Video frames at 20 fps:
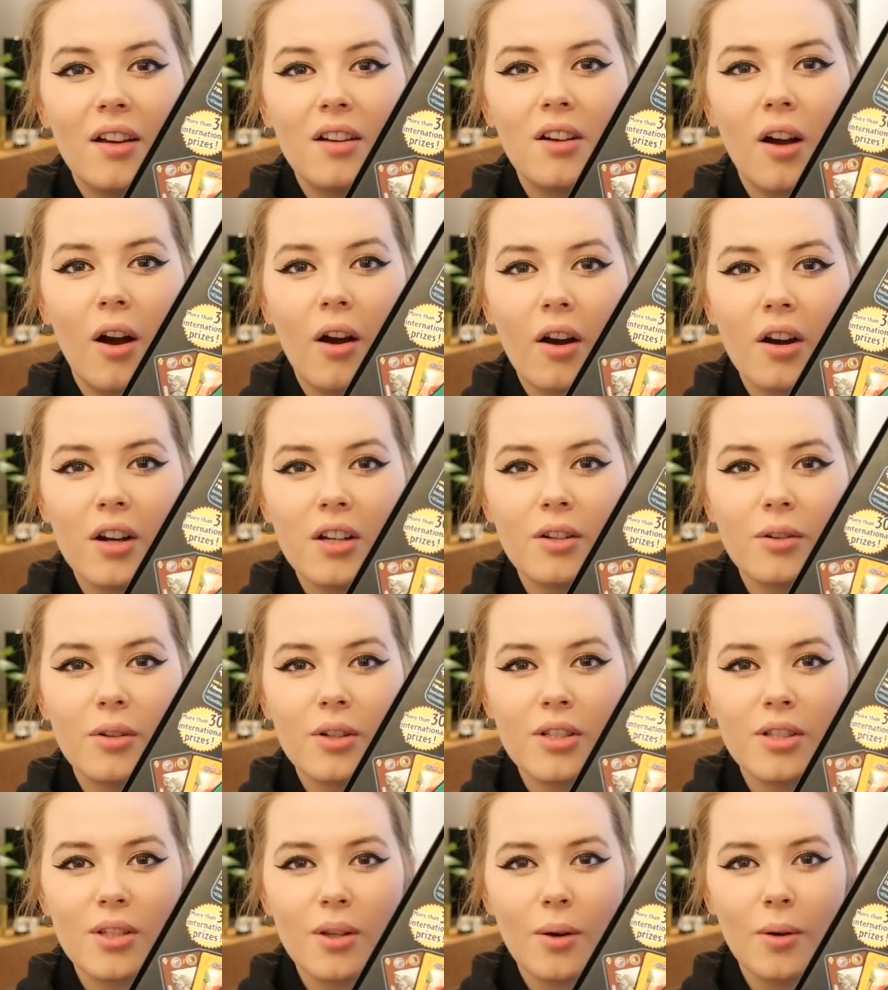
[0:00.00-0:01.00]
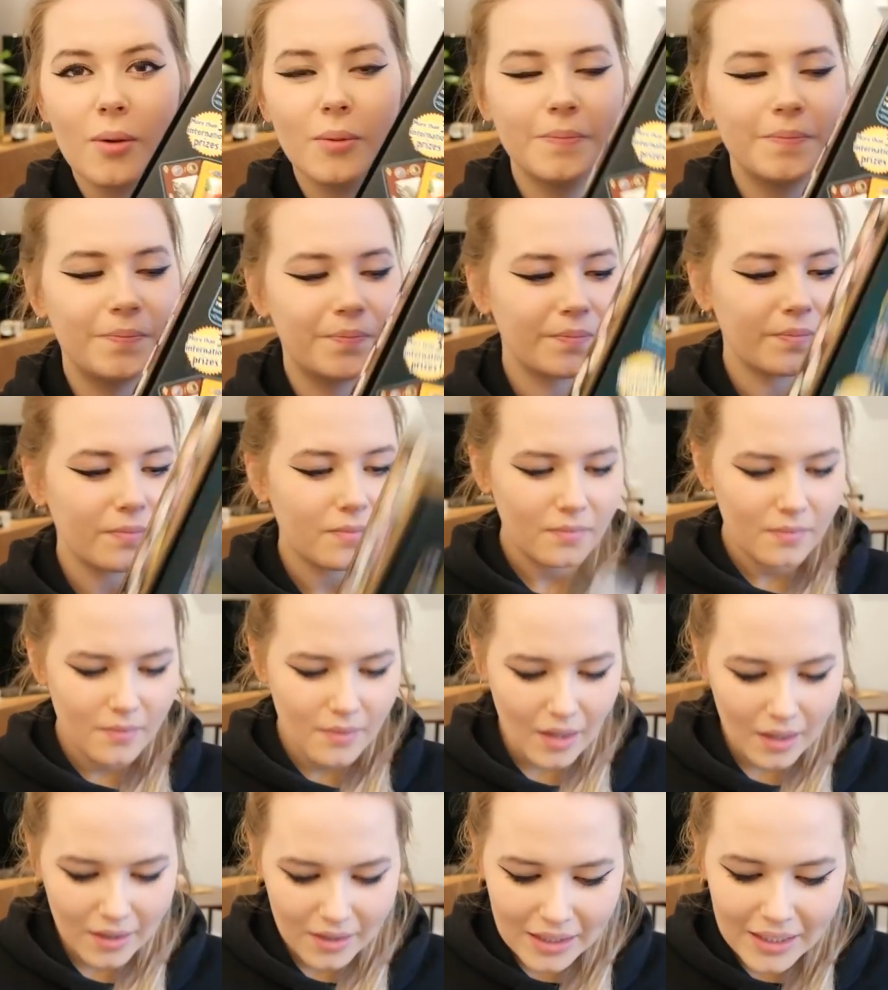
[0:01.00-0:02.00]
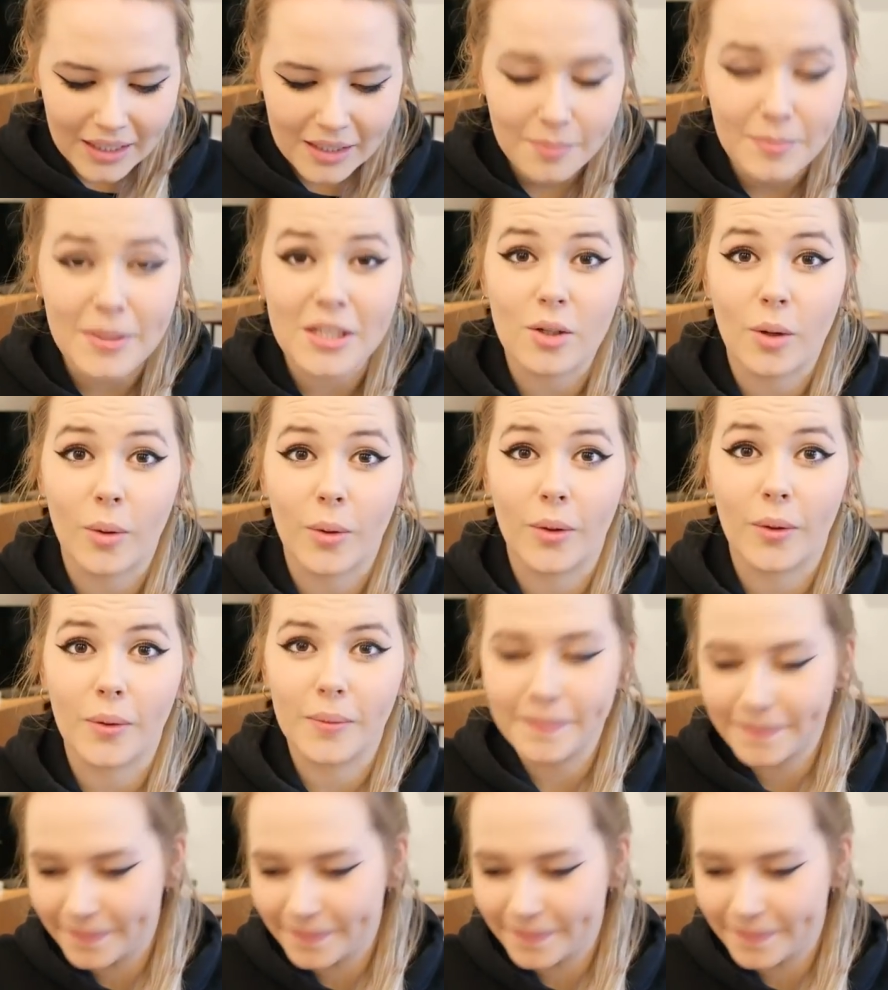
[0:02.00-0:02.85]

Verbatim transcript: card or so. Let me show you.